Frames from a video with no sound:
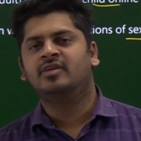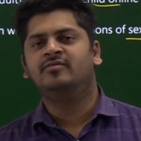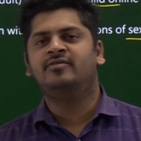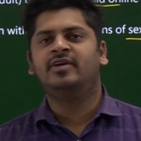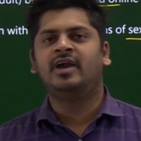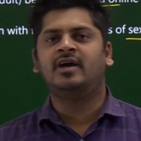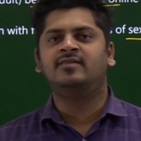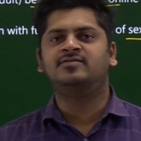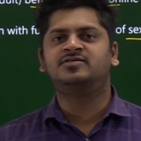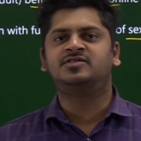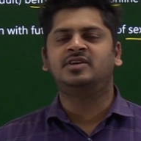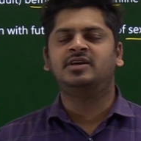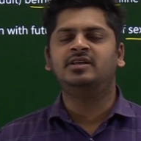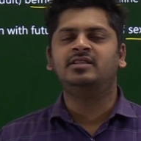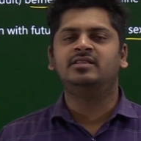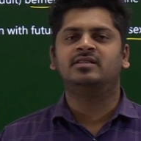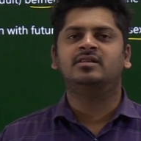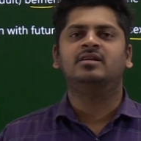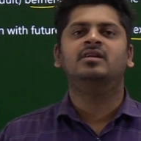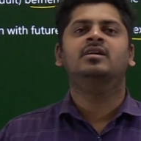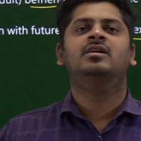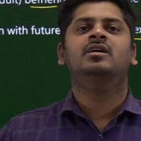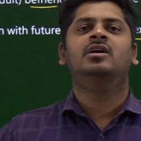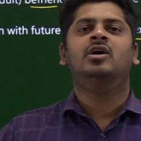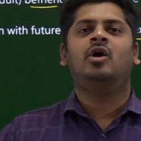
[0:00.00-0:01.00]
we have seen
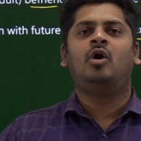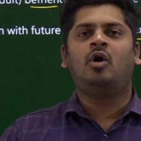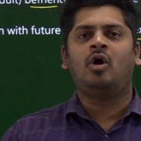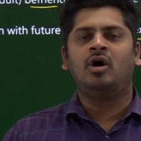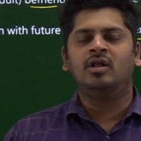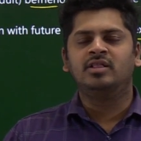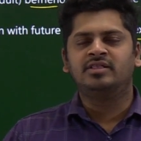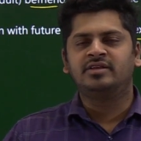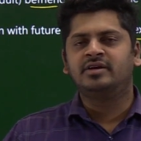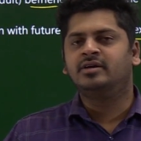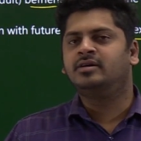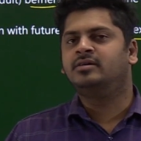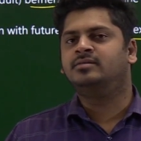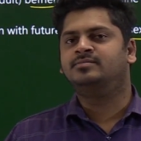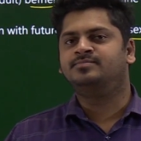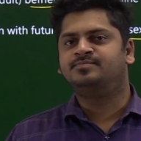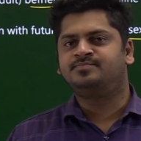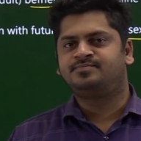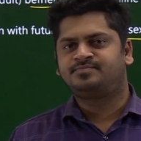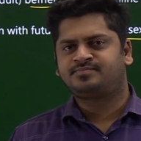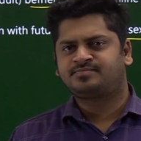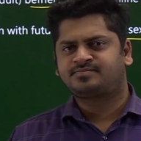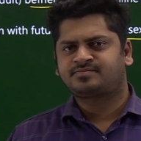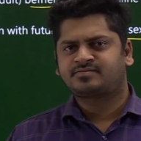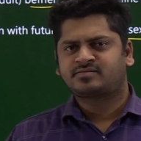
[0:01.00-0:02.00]

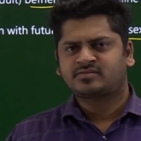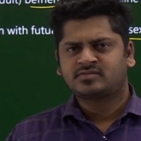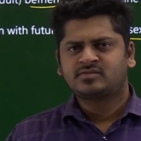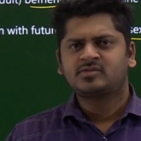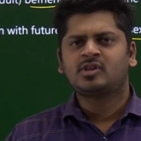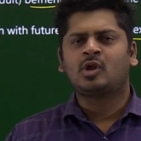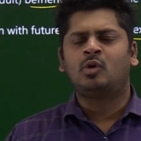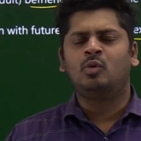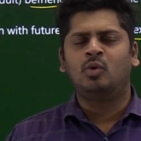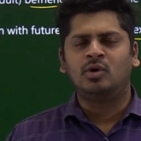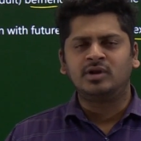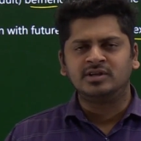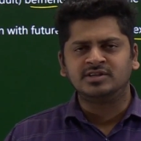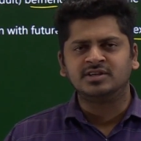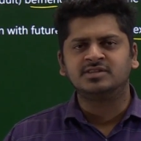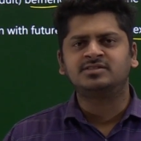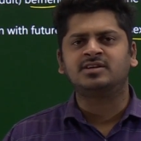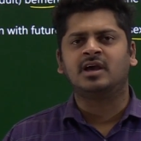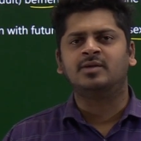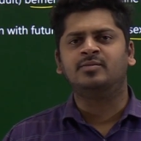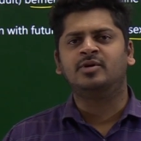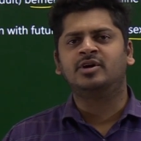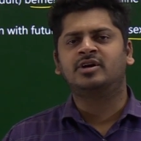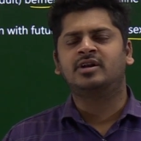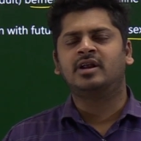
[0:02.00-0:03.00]
what is a
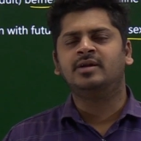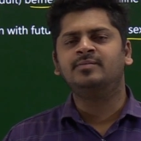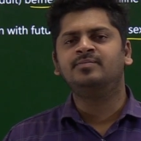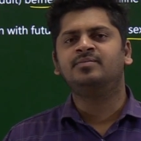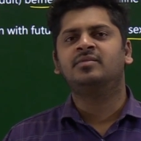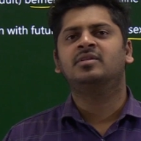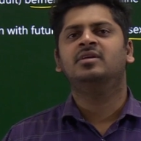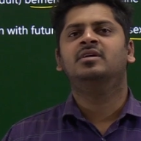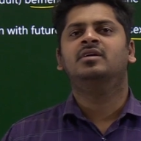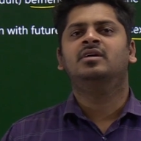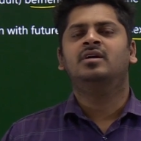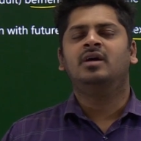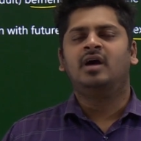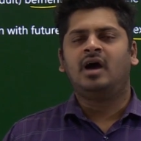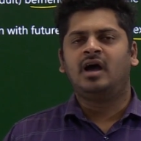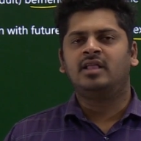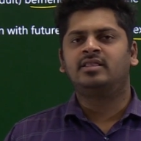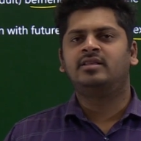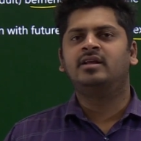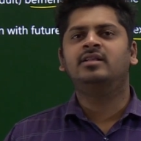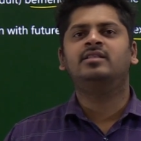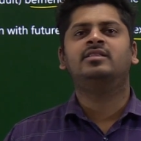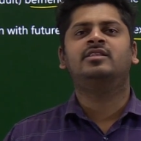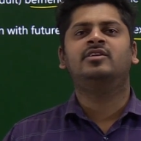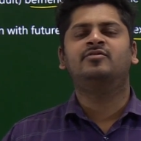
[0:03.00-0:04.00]
cyber crime, and
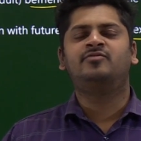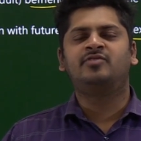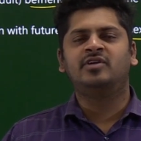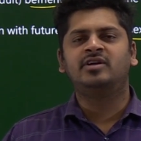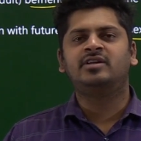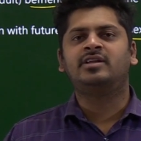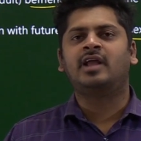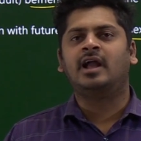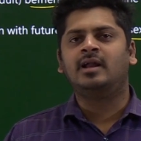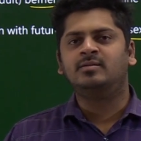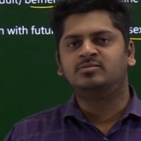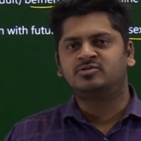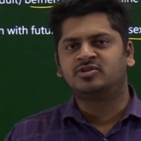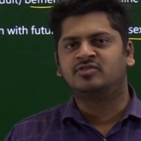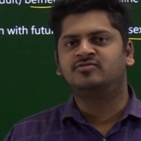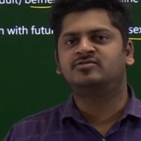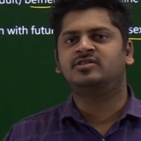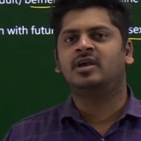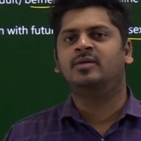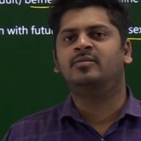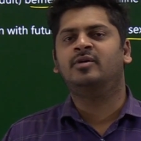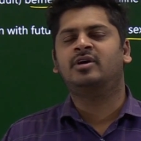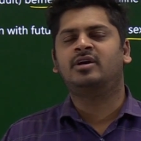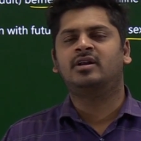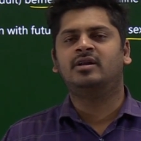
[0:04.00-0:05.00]
then different types of
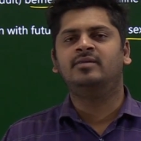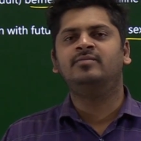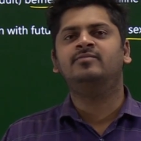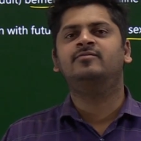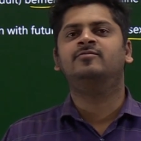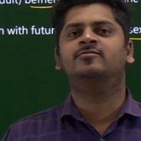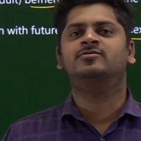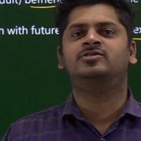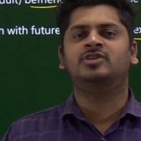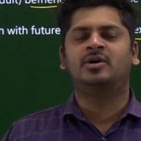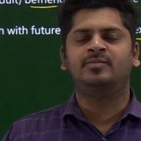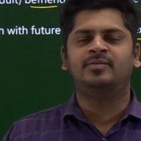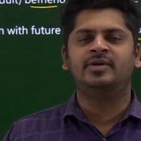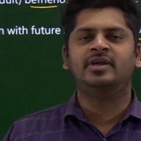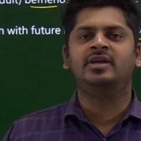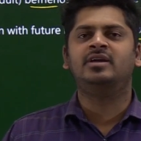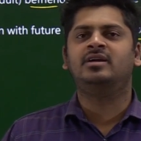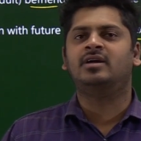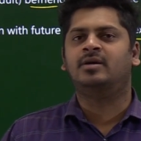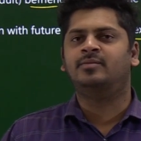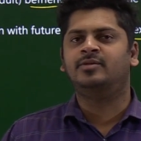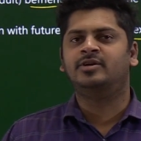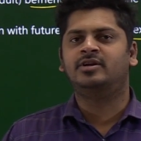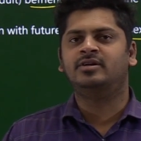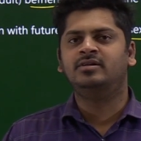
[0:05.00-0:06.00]
cyber crime which are being
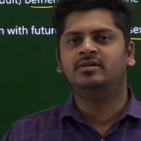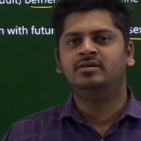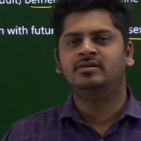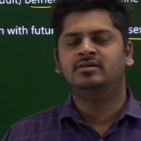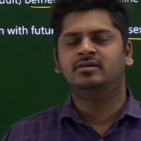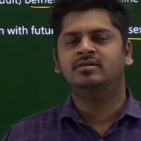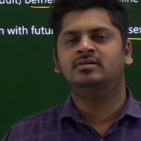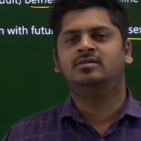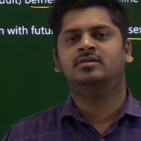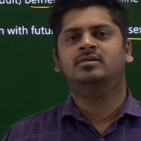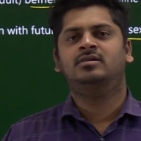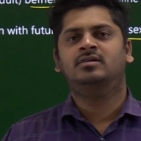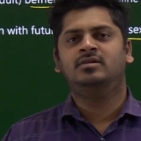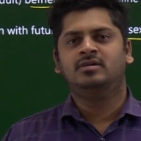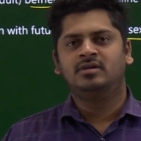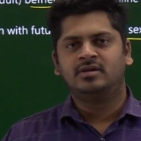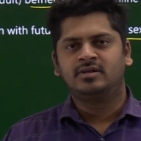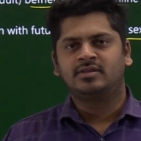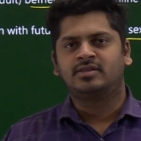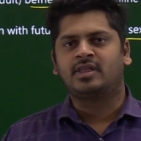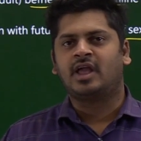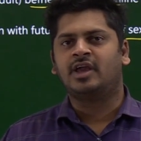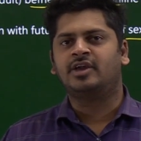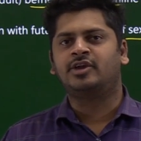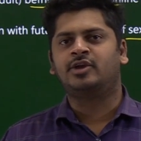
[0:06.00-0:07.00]
committed.
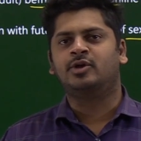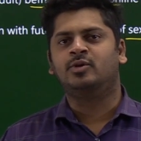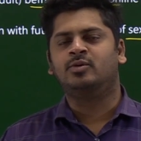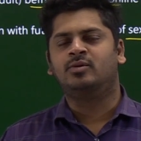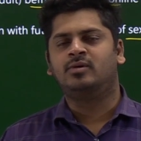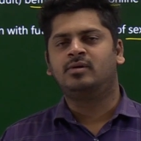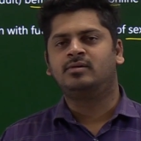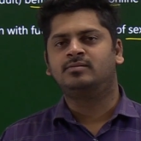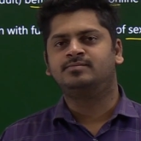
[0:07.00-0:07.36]
Thank you.